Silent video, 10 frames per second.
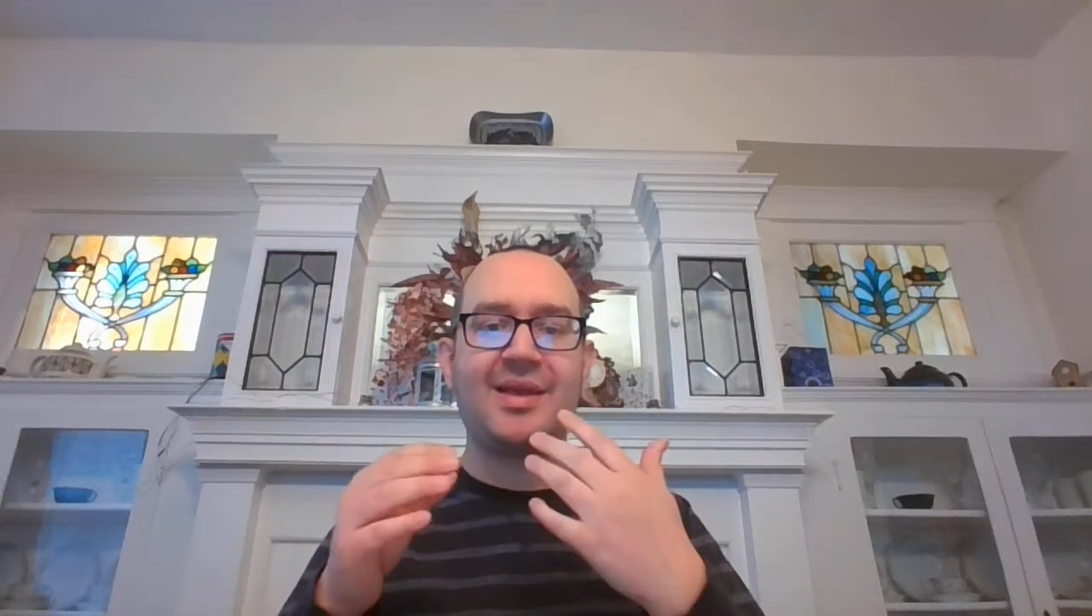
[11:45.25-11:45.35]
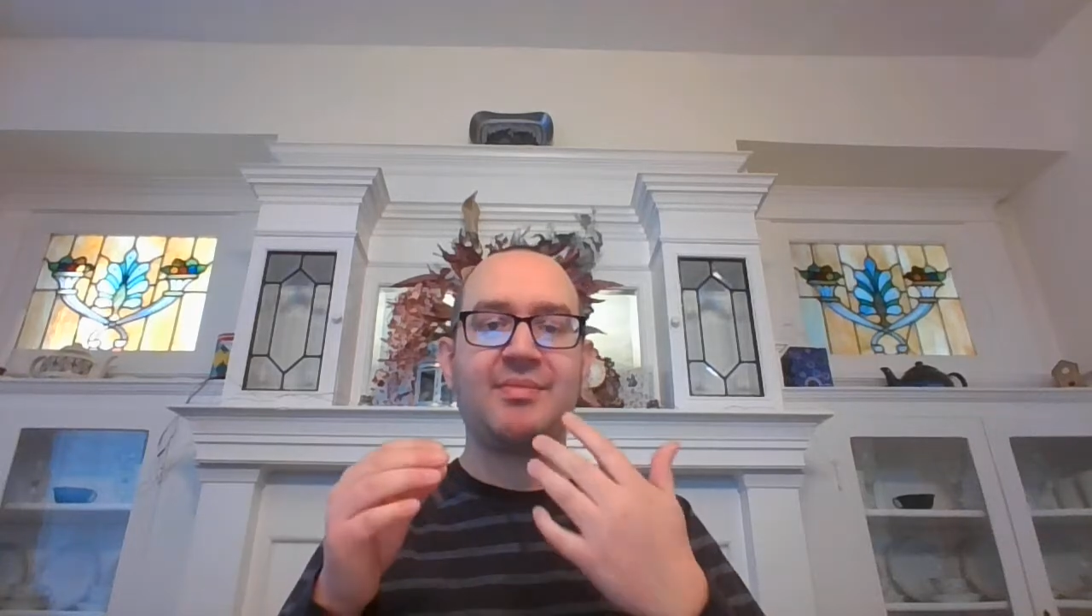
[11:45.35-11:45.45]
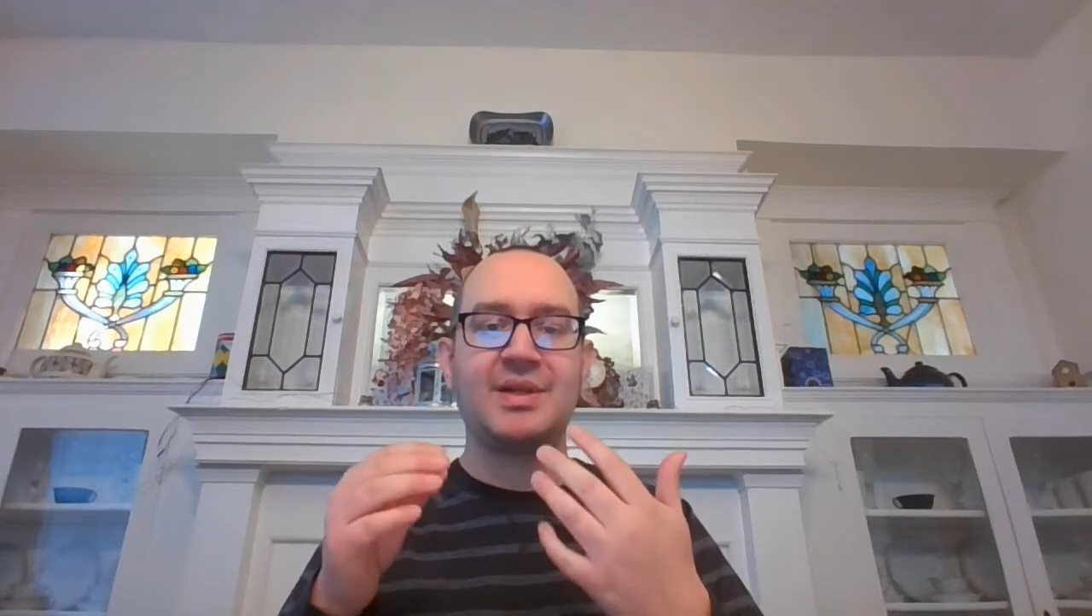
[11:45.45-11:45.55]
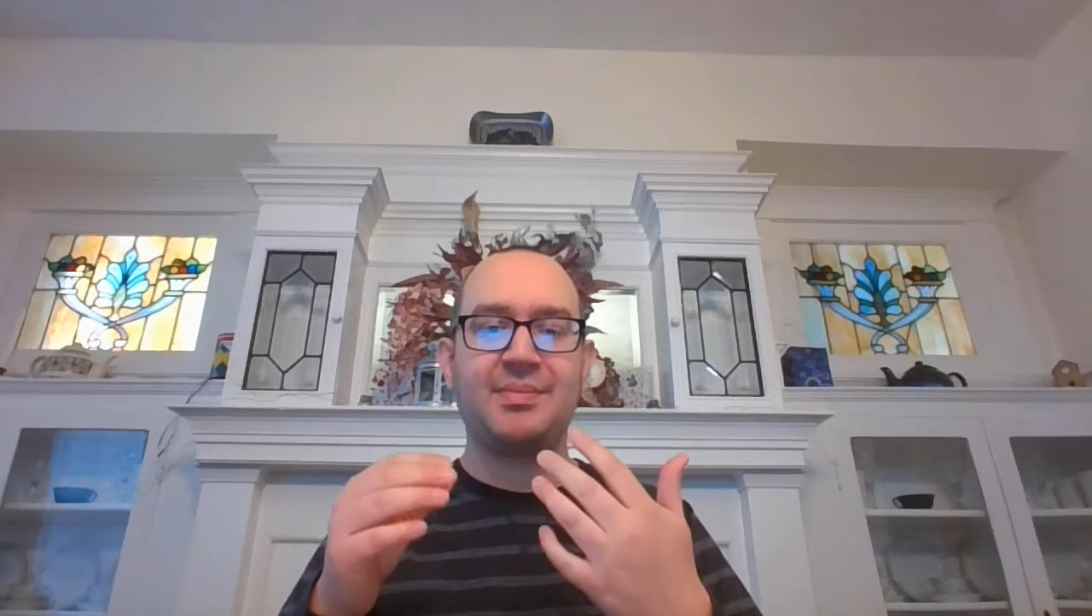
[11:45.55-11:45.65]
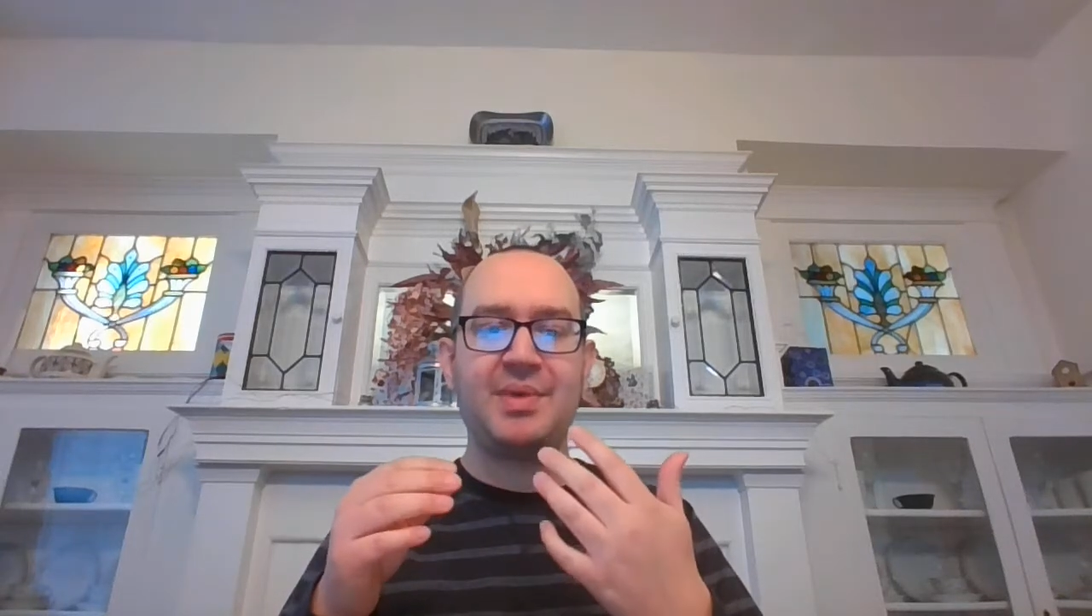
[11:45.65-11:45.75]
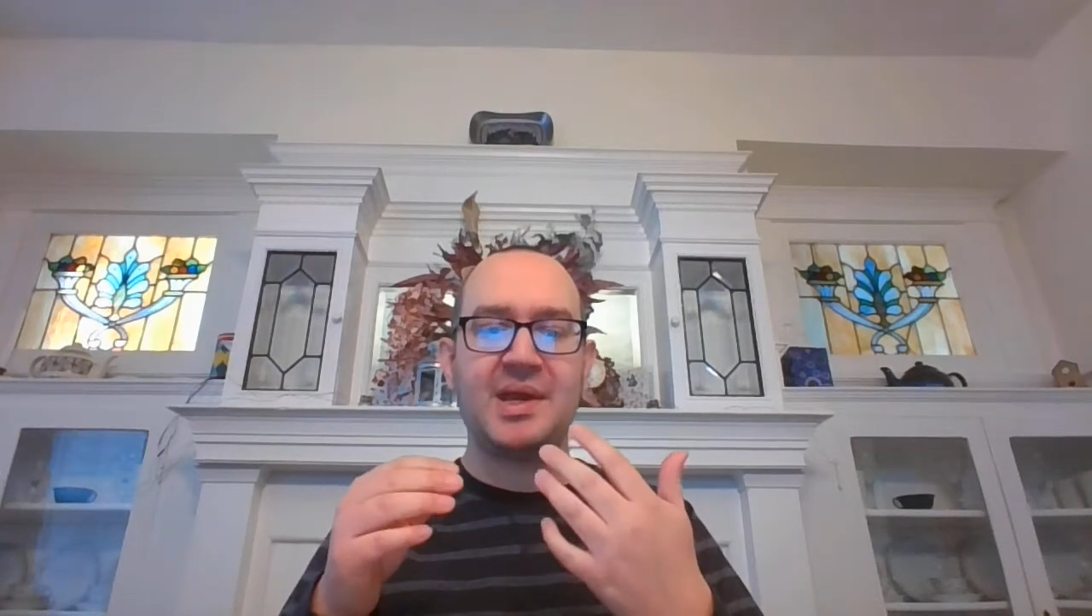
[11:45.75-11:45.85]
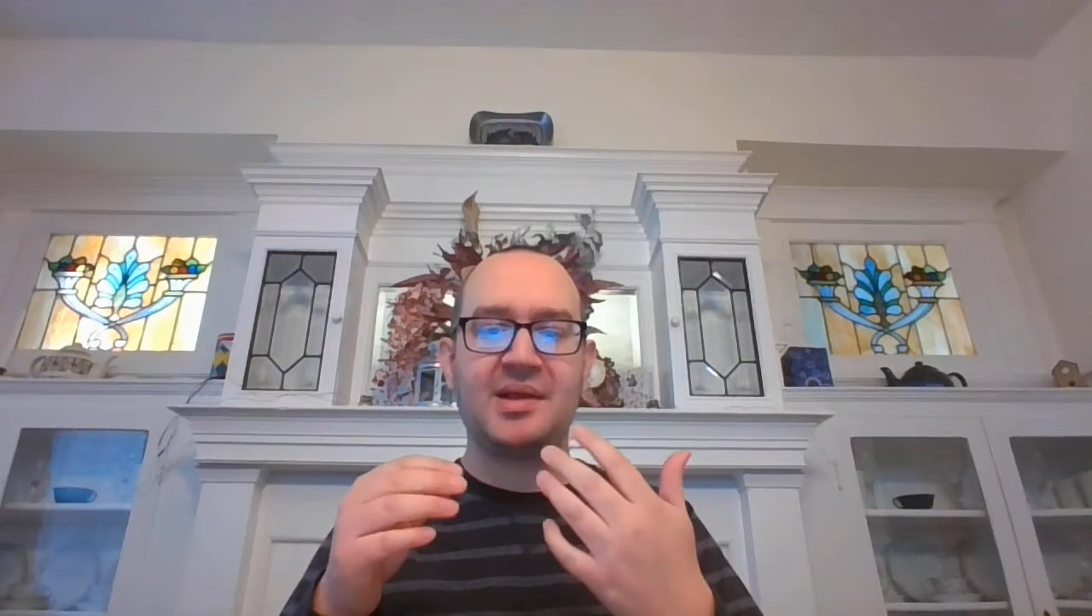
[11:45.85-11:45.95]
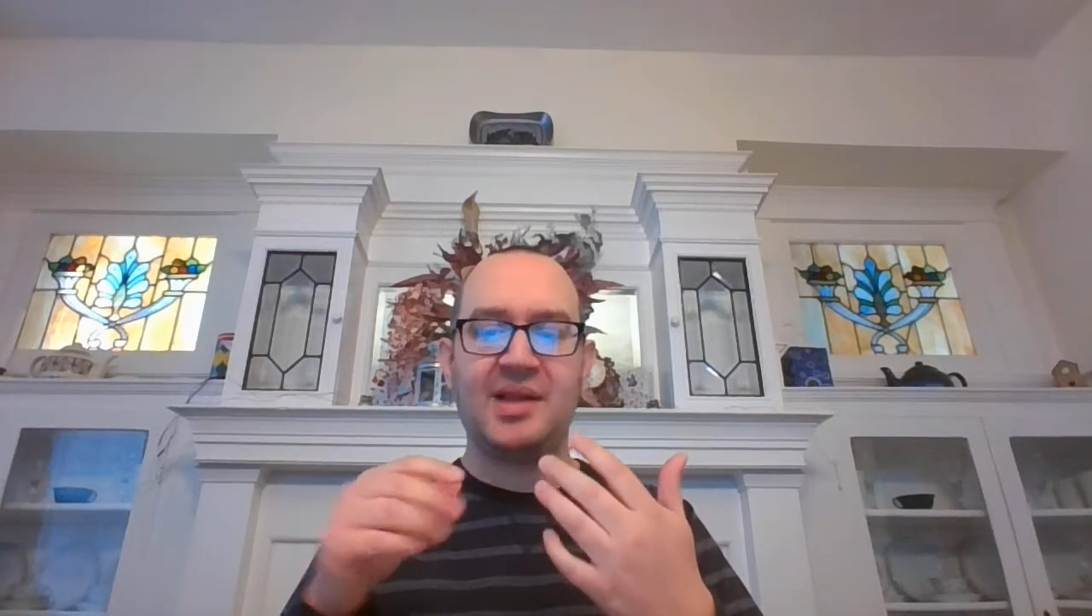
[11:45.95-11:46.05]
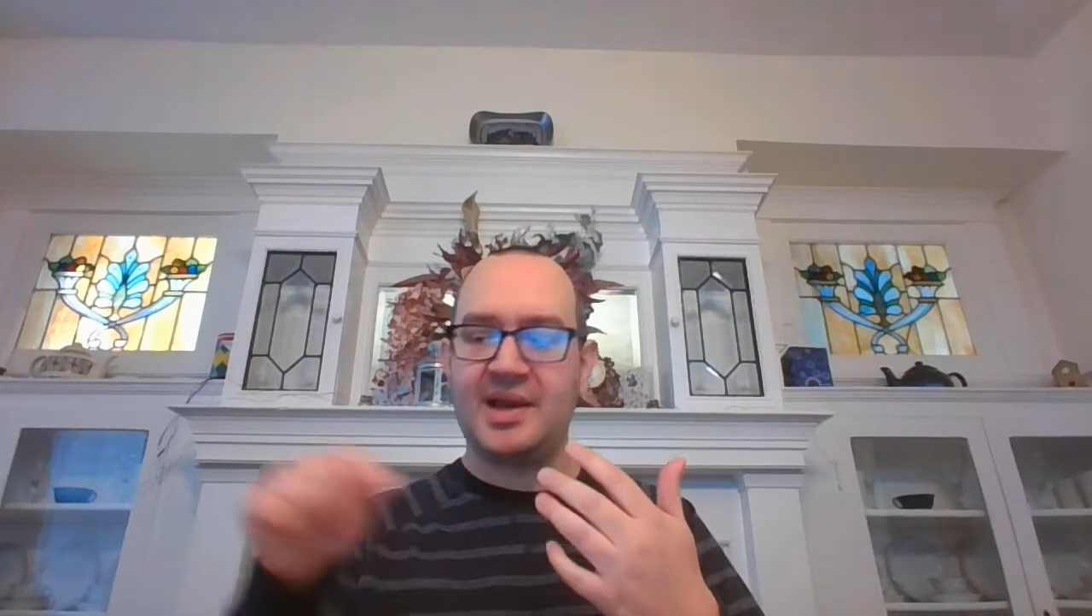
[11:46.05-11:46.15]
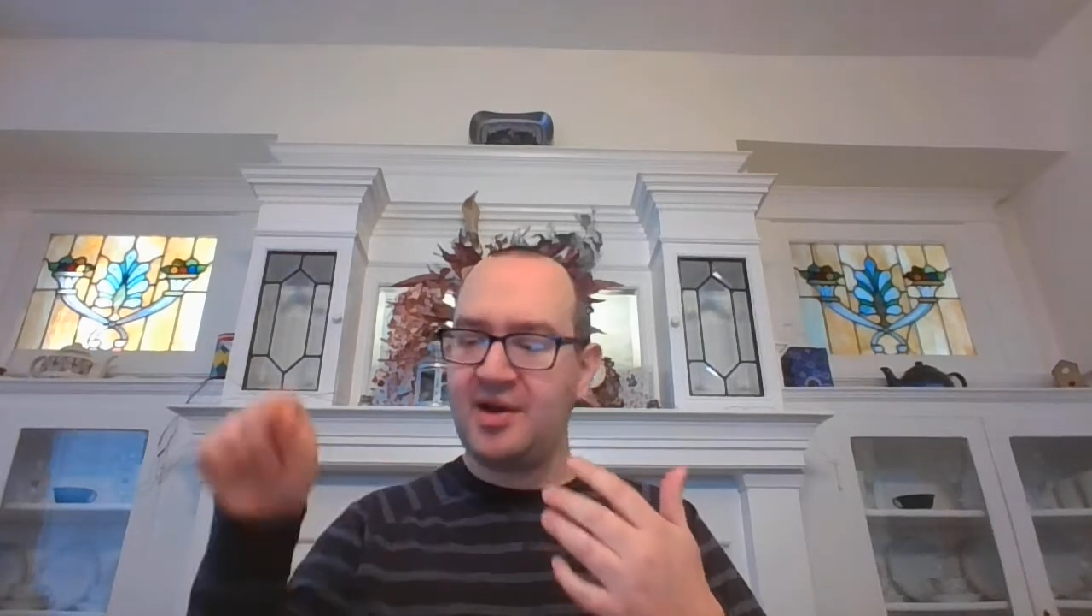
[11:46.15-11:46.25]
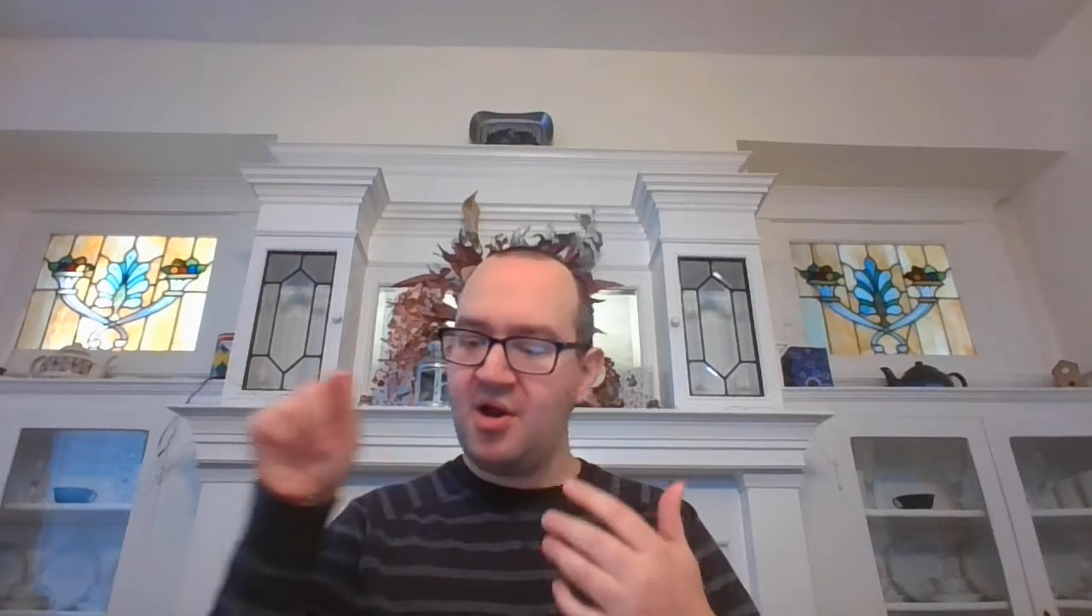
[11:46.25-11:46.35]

them to pick like